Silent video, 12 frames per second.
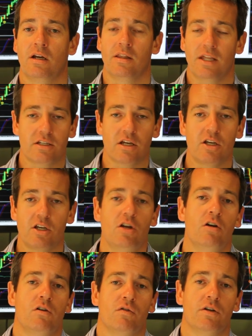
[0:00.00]
That's a
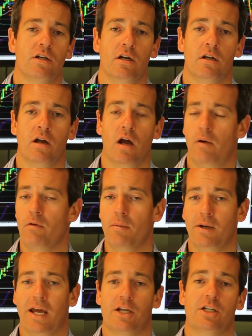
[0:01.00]
huge return.
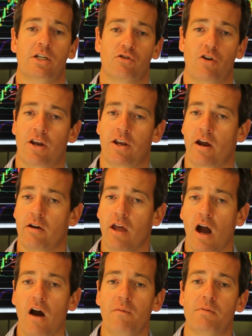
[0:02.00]
Robert actually traded only
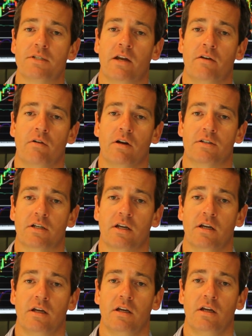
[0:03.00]
0.5%
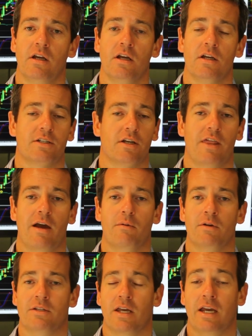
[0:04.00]
risk. So that
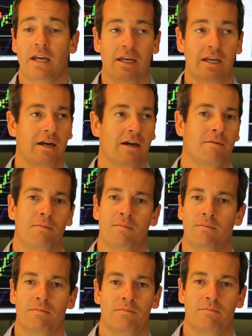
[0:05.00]
was a
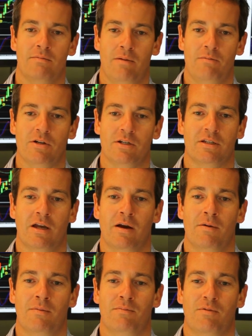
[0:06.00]
memories,
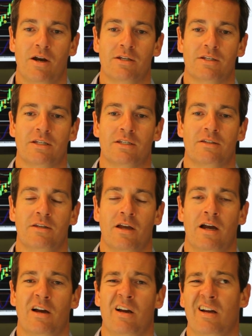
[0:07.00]
brains just,
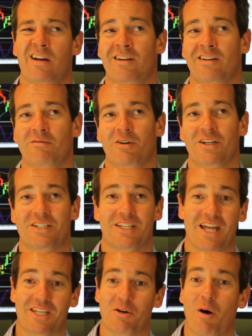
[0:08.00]
what is
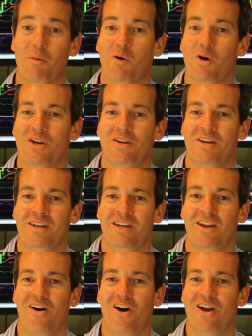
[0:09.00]
it? That's a
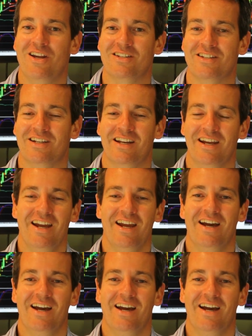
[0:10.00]
1.9, isn't it?